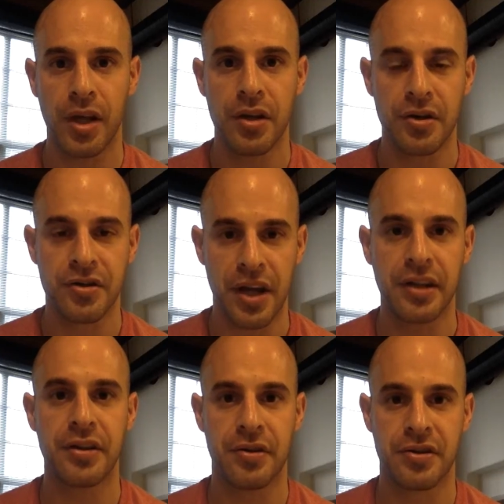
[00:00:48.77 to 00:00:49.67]
you're
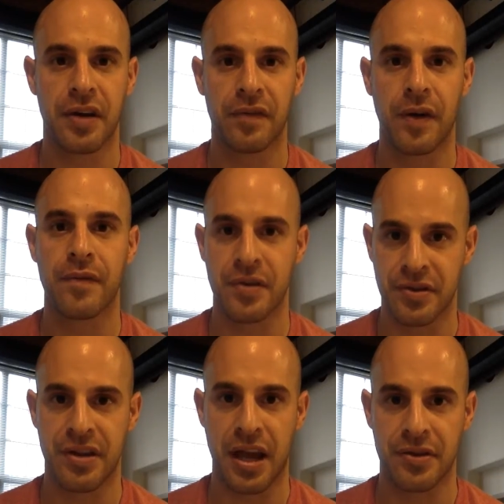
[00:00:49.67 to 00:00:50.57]
setting yourself up for
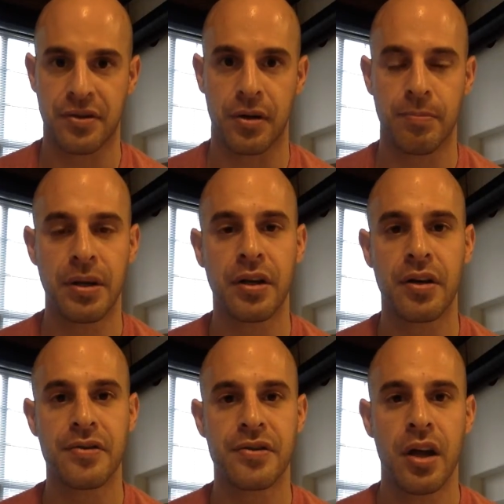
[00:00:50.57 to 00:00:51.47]
disaster
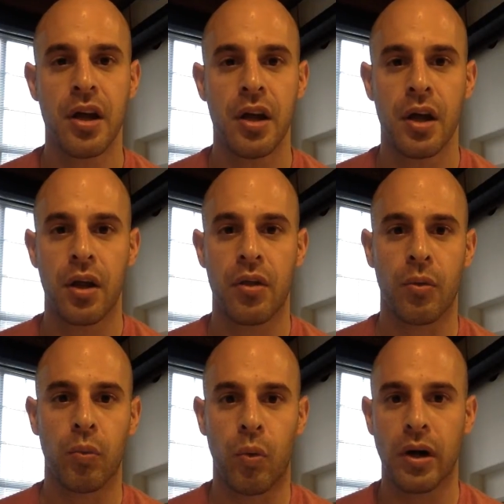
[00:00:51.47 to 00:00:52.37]
because
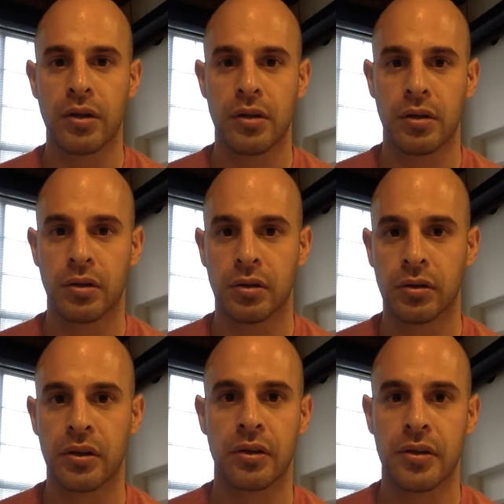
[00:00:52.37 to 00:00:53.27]
the one
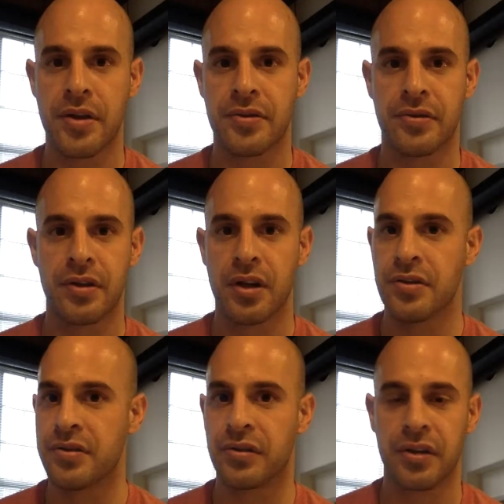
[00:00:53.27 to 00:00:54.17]
littlest
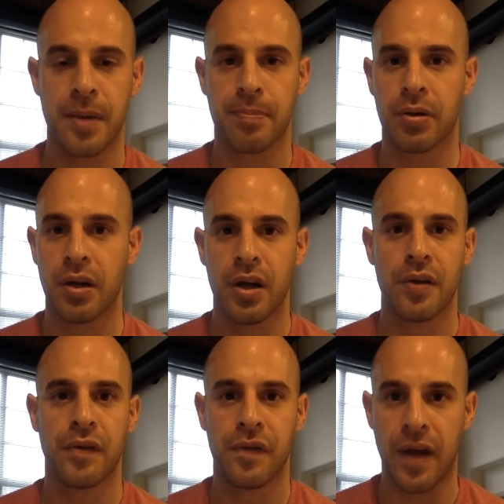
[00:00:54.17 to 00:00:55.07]
slip,
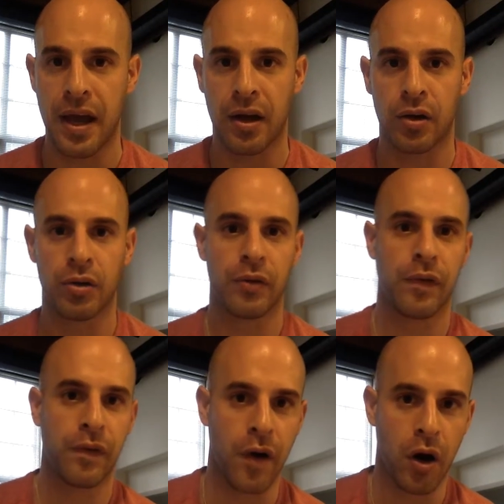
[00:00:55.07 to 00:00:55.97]
fail,
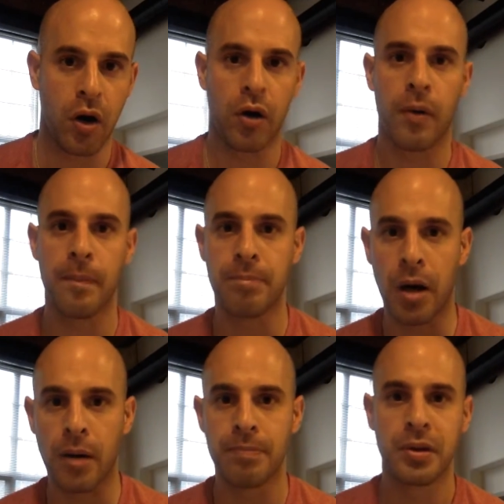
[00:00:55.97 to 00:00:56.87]
fall,
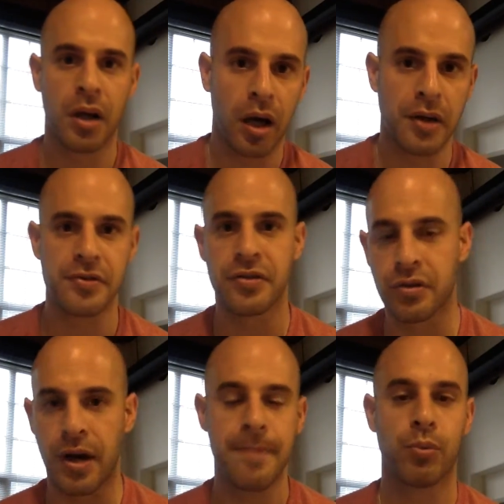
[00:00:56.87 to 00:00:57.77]
bump, cut,
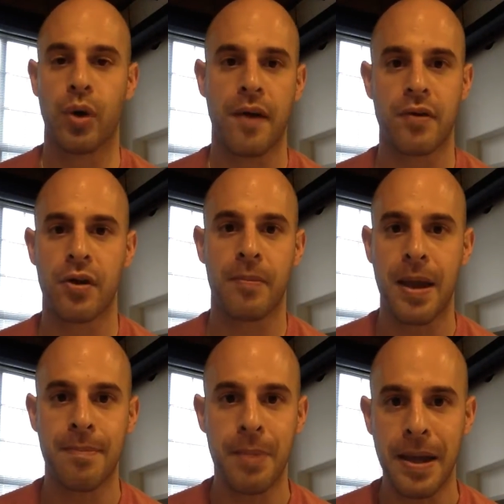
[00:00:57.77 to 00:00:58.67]
scrape, whatever there
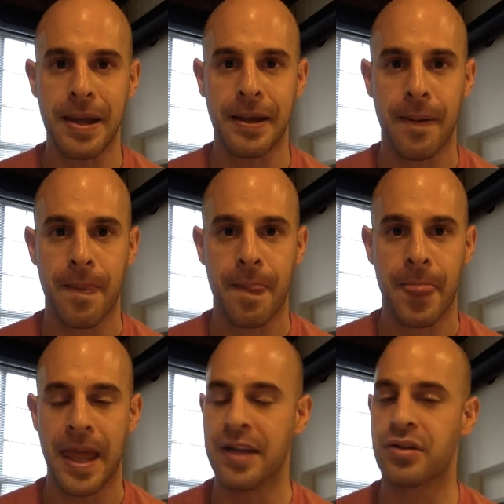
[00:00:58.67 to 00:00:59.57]
may be,
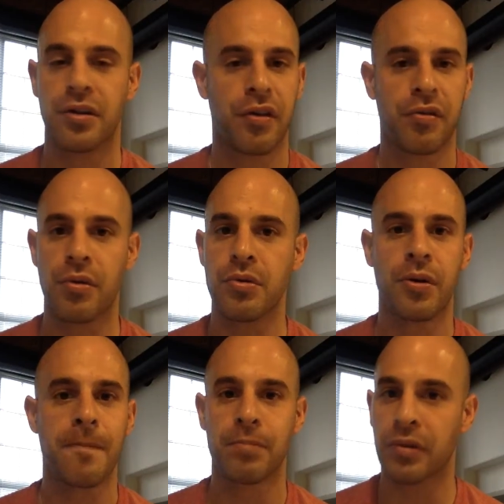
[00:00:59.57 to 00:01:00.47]
it's going to throw you
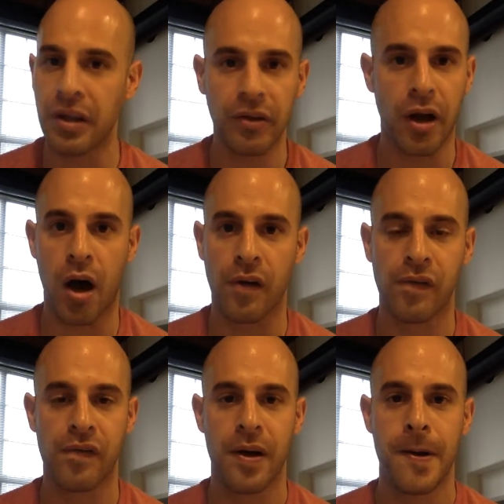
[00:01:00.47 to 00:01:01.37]
completely
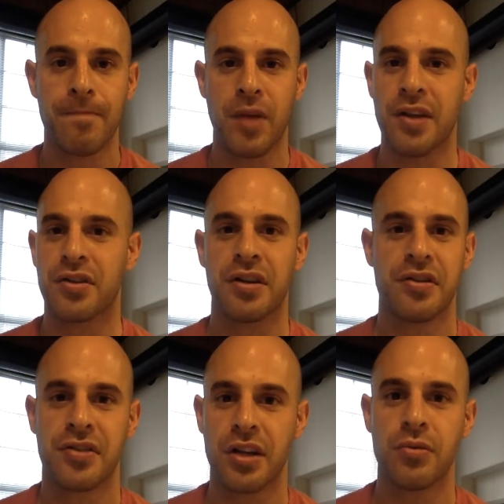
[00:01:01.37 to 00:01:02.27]
off. It's going to
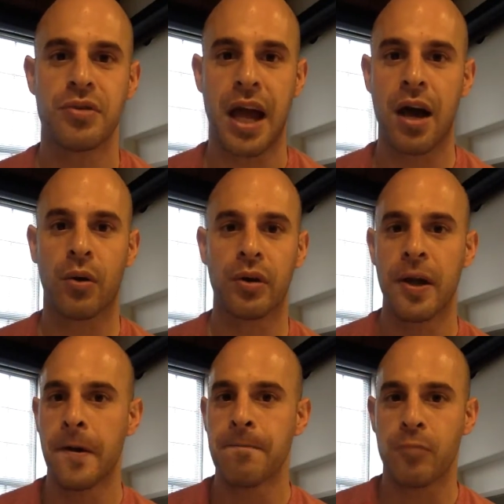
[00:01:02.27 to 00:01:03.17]
send you
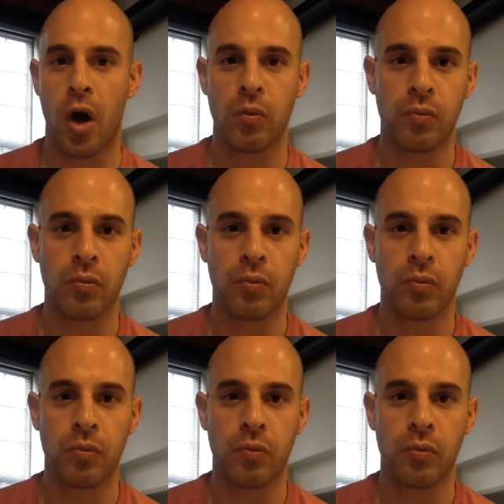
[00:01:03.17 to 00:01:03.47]
down a